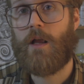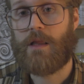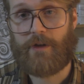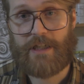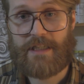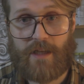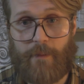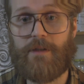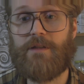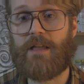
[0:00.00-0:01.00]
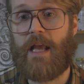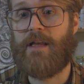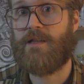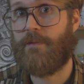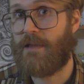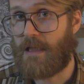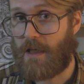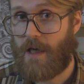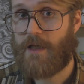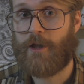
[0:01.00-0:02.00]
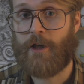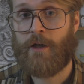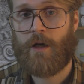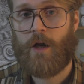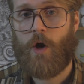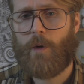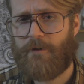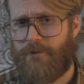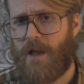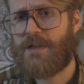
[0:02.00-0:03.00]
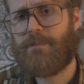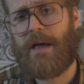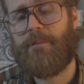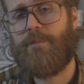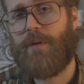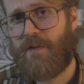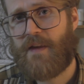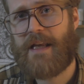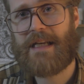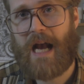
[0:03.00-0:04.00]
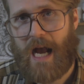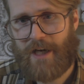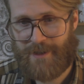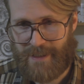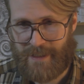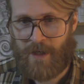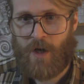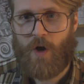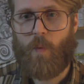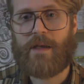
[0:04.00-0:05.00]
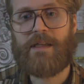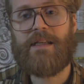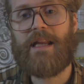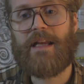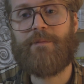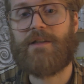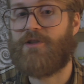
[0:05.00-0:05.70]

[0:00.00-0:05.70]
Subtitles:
Larry Summers and Timothy Geithner were followed by breathtaking irony when he named